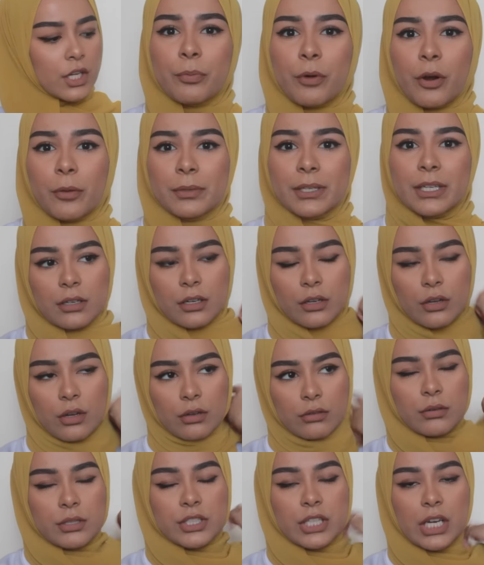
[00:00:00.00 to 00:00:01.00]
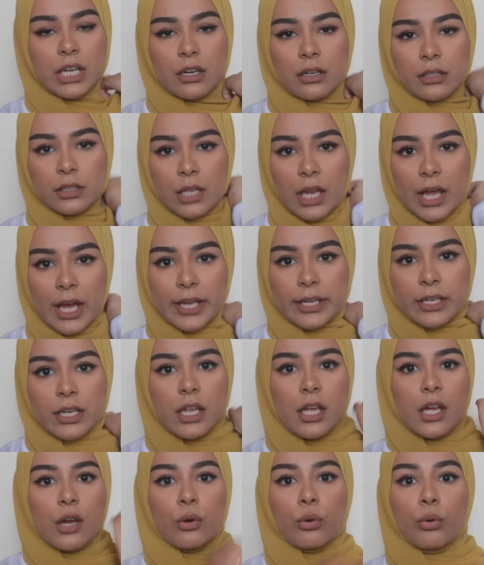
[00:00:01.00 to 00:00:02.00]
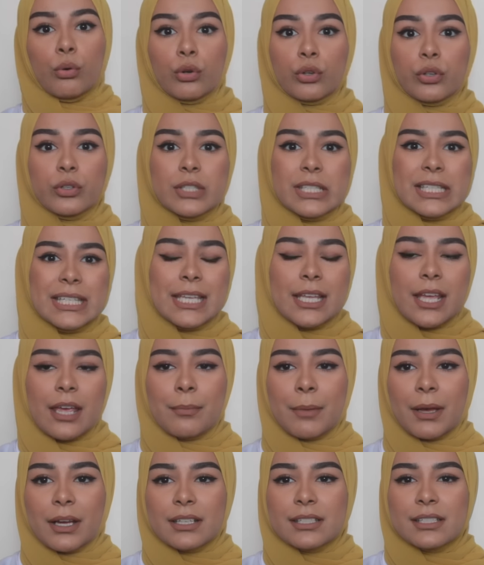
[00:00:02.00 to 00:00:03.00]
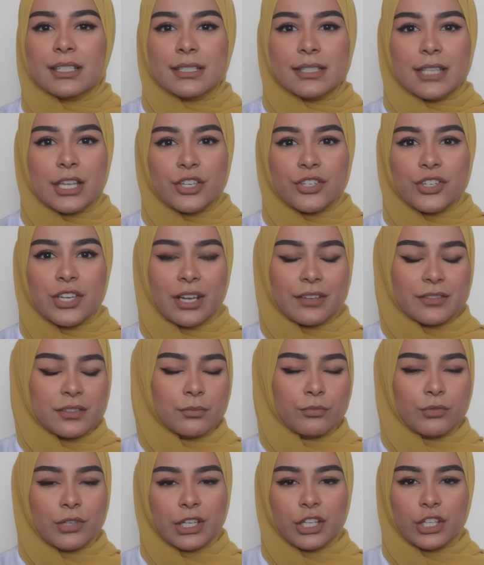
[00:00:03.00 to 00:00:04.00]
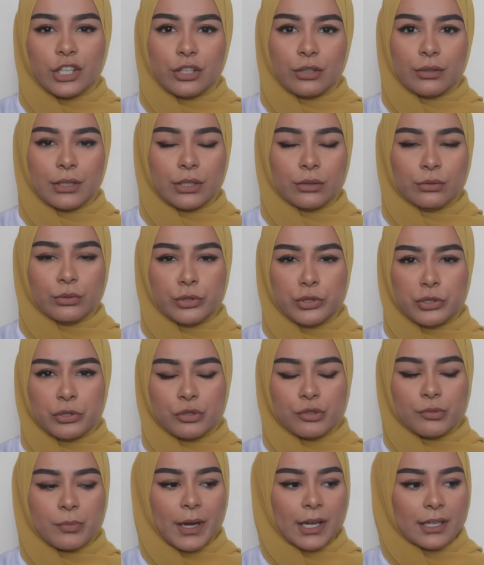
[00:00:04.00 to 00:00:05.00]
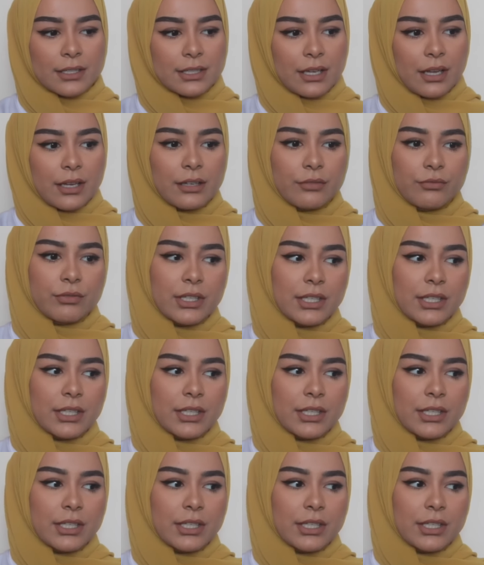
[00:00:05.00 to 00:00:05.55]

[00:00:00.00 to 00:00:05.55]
Probably gonna go and check online or go to TK Maxx because they usually have some really cute little nude bags that I